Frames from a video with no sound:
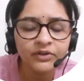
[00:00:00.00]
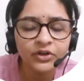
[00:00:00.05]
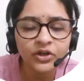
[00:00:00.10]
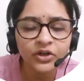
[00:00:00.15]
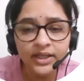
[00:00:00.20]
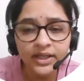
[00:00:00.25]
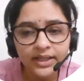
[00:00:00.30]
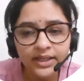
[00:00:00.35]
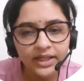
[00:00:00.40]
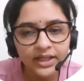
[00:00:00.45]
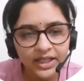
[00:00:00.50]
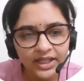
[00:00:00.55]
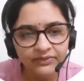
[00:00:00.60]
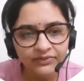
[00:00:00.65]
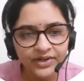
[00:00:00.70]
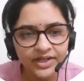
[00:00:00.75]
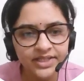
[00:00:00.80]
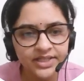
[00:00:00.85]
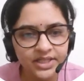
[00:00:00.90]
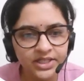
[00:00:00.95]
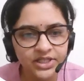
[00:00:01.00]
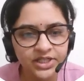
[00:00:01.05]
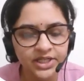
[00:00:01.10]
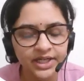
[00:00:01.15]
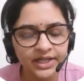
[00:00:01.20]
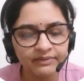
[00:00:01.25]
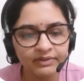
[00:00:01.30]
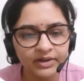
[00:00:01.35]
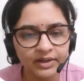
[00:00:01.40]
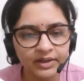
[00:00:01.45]
on infrastructure
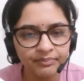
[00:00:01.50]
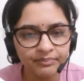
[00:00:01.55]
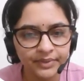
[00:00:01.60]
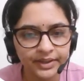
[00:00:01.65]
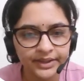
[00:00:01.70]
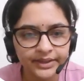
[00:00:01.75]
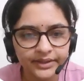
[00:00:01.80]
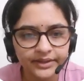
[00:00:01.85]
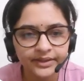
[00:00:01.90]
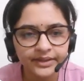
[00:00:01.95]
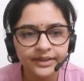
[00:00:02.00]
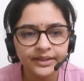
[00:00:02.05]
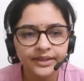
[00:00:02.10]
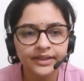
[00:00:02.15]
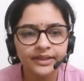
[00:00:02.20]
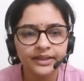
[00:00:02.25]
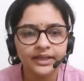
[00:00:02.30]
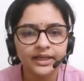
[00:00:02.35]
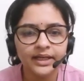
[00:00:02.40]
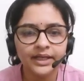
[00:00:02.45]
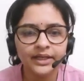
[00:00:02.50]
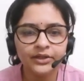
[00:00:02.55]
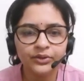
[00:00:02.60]
development like